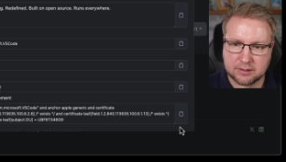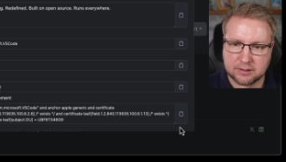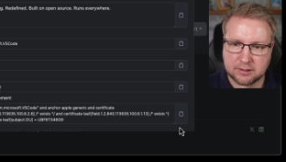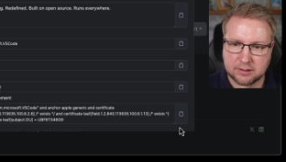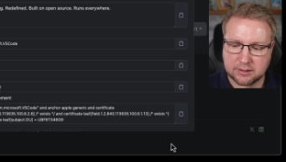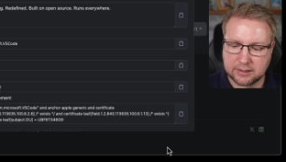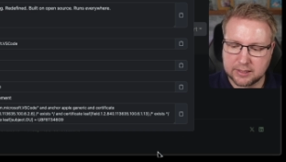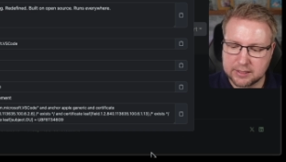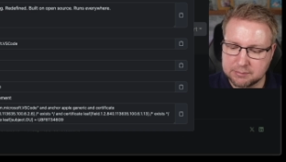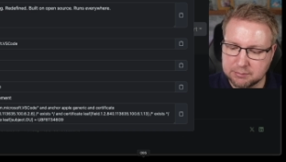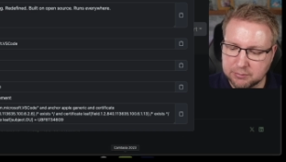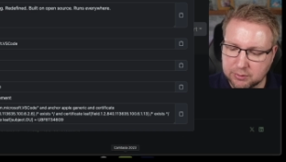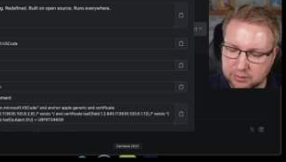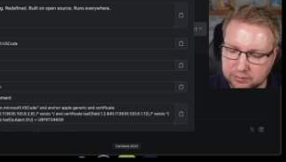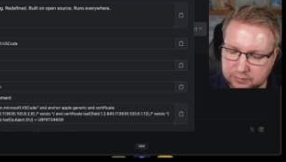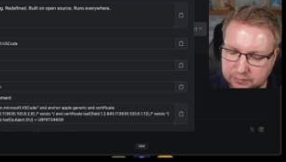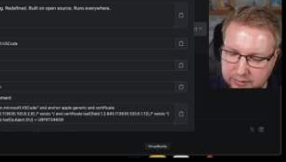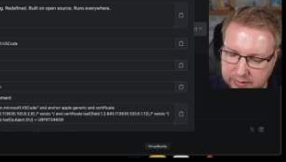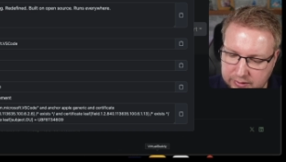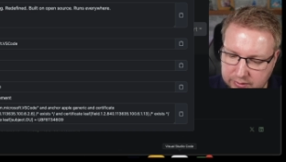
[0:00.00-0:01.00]
Let's
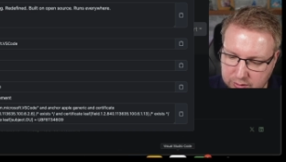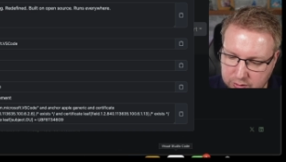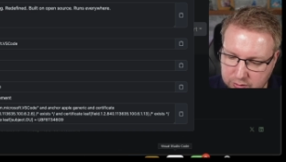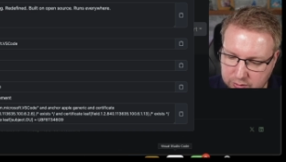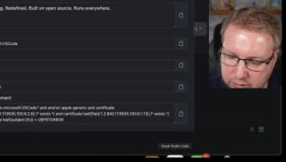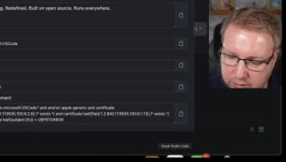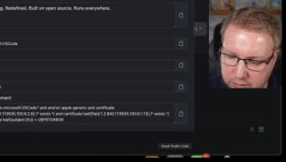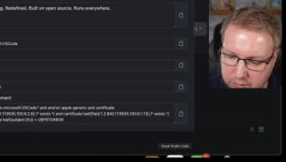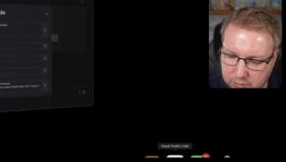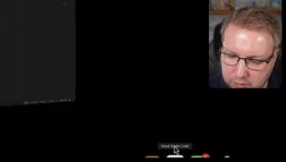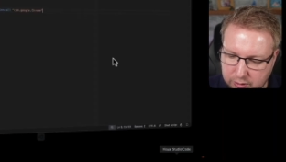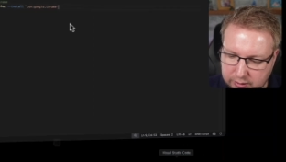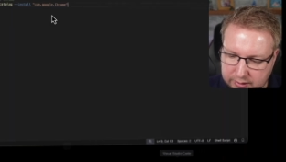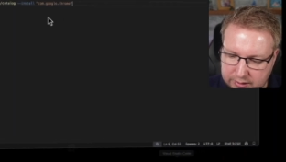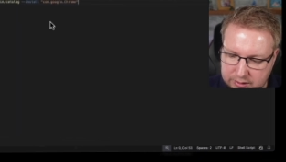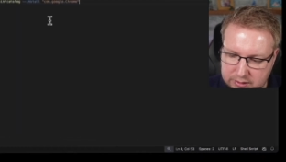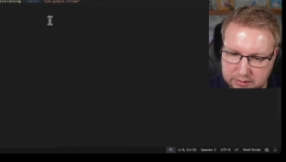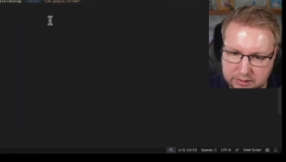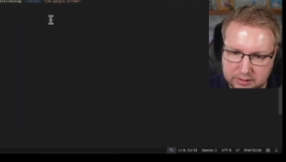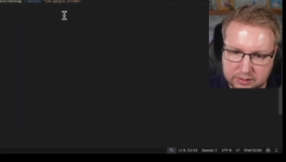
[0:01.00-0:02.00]
modify the Chrome one
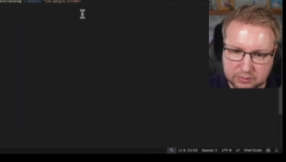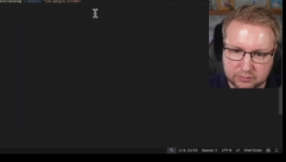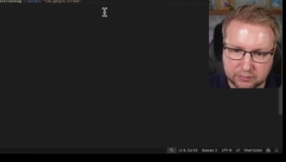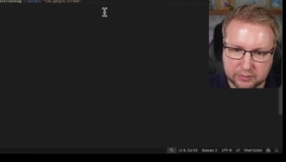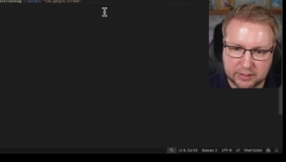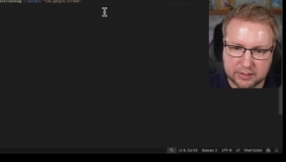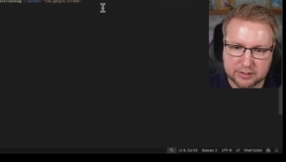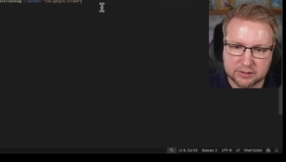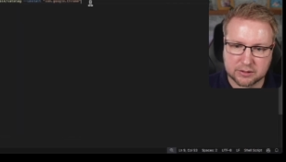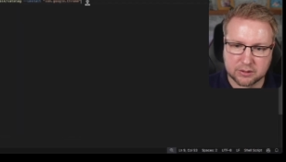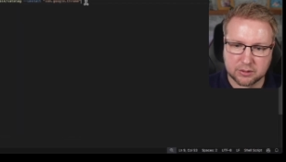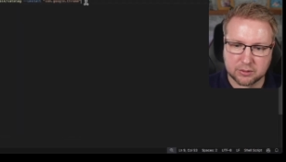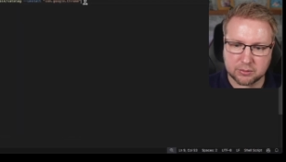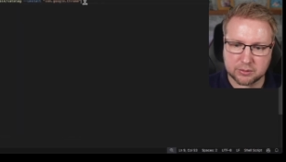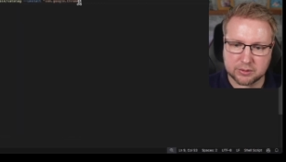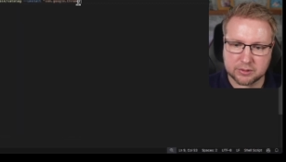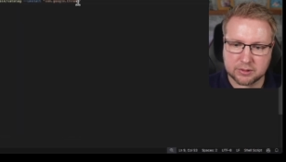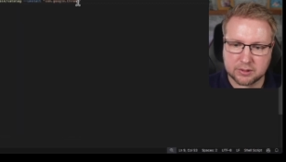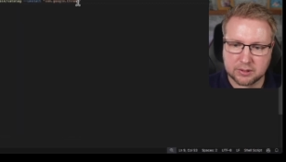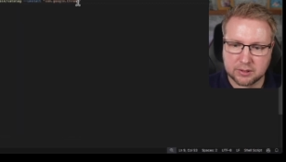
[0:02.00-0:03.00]
actually. So VS Code,
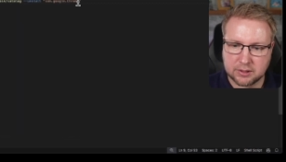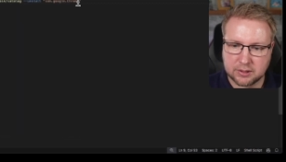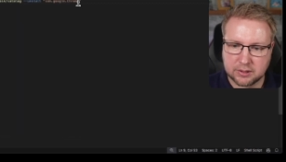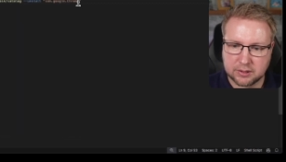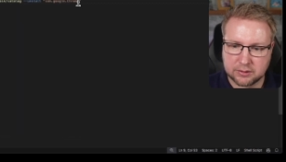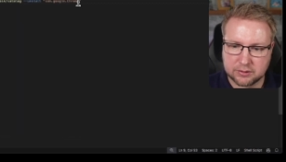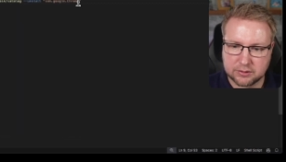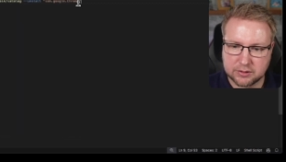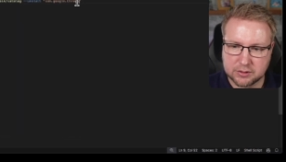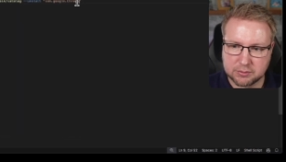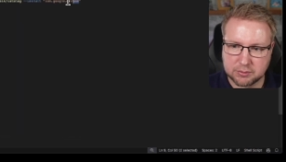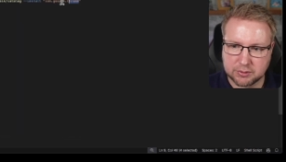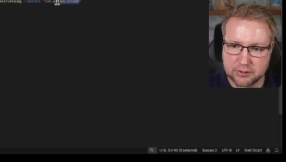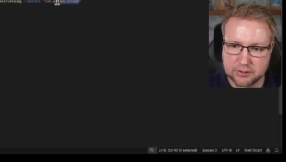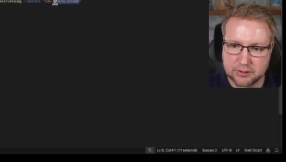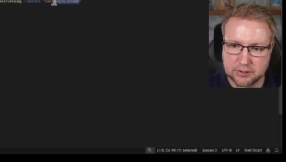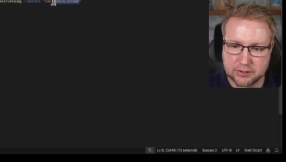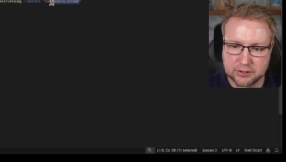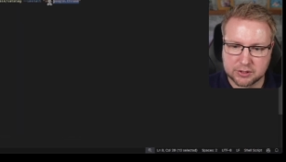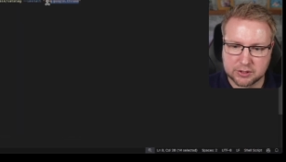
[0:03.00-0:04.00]
just want to
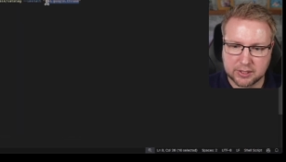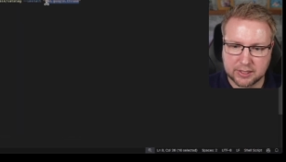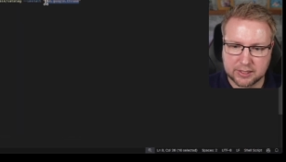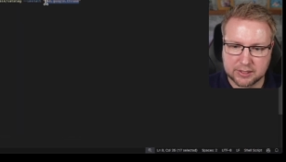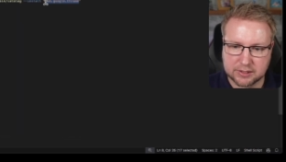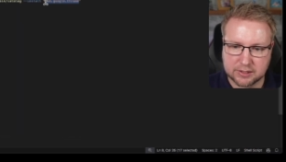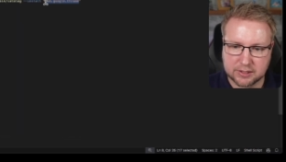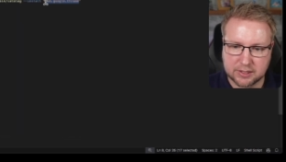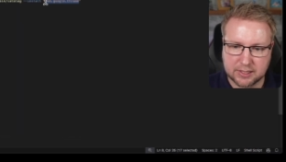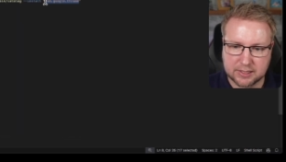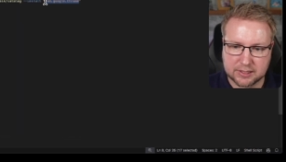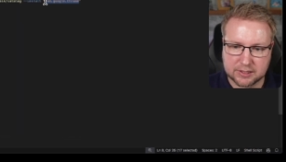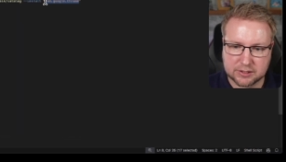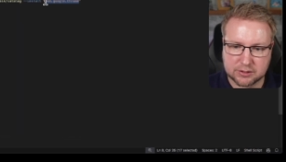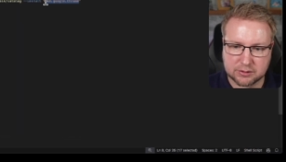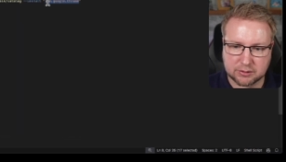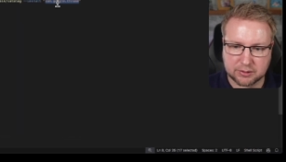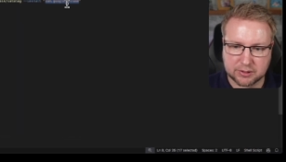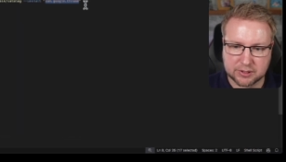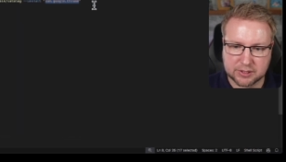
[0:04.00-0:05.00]
change this. So
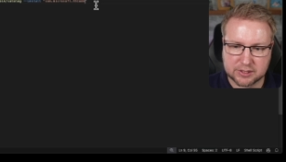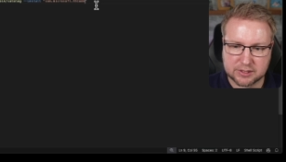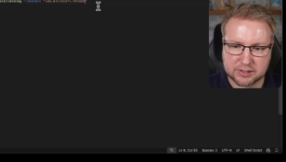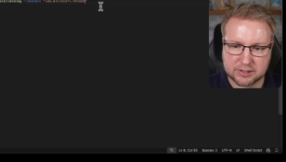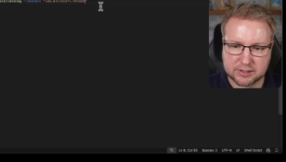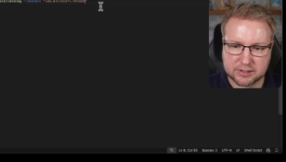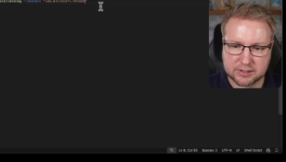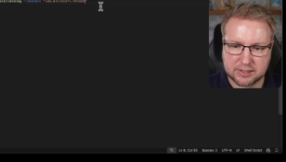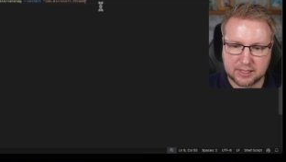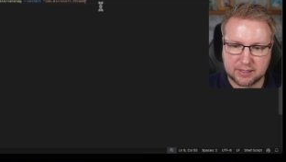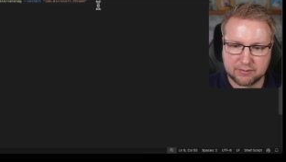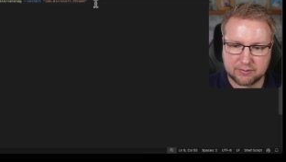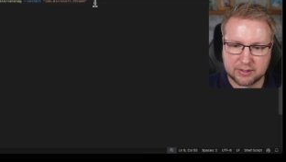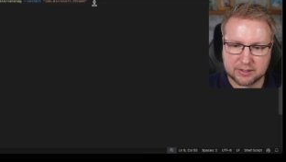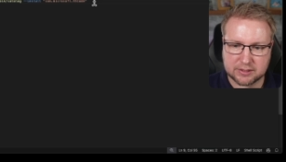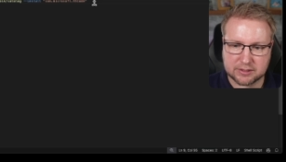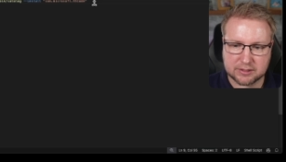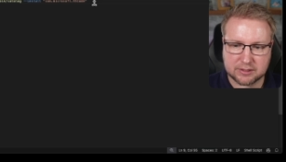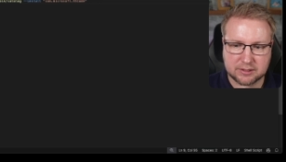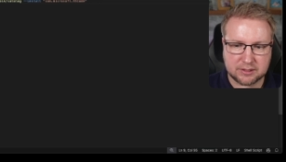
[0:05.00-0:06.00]
I'm going to save
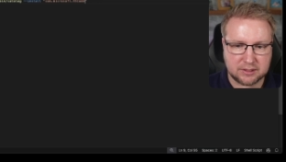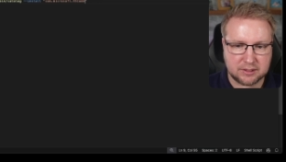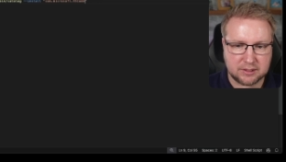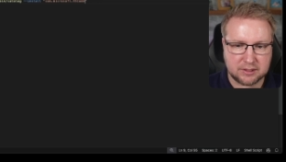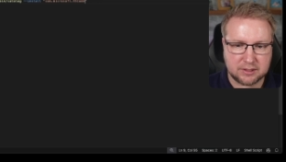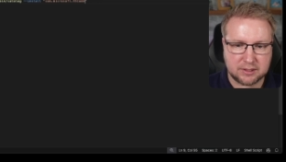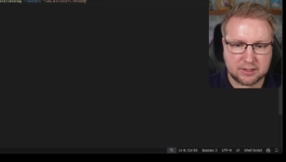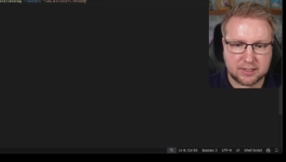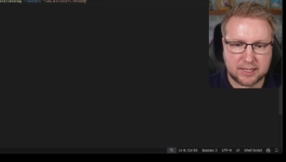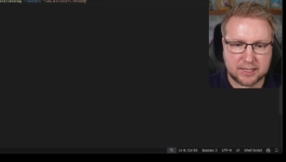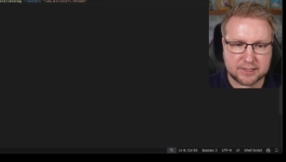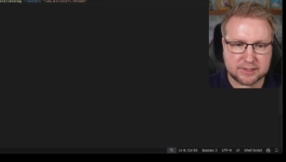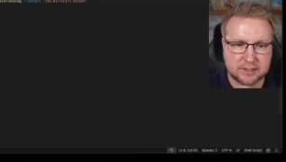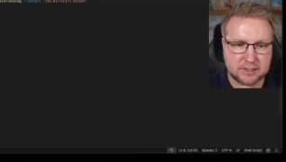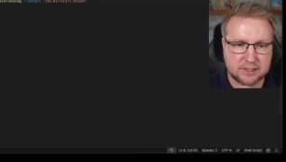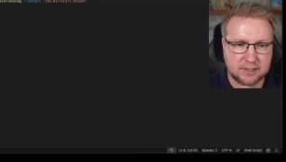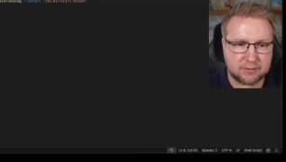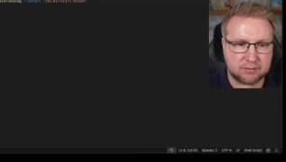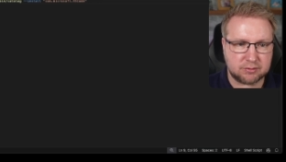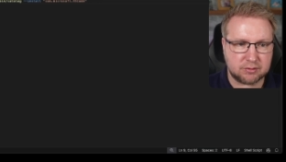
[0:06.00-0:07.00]
it as a
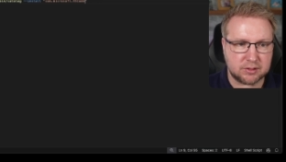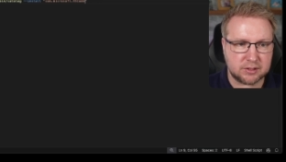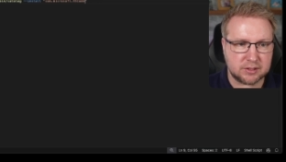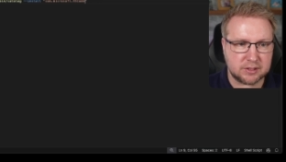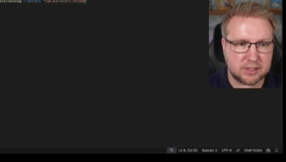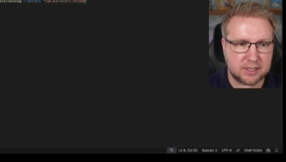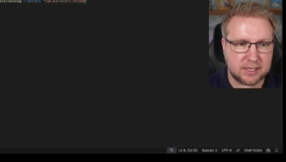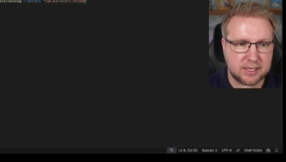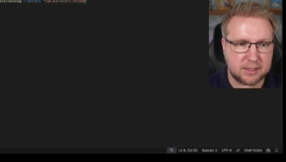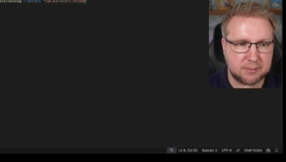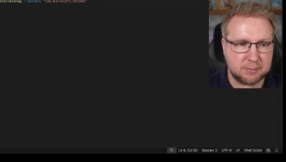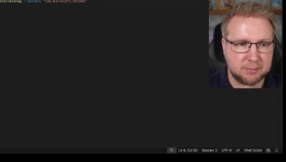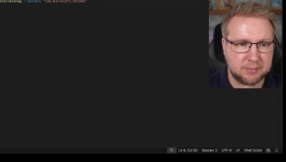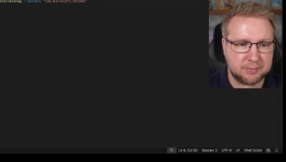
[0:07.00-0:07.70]
different name.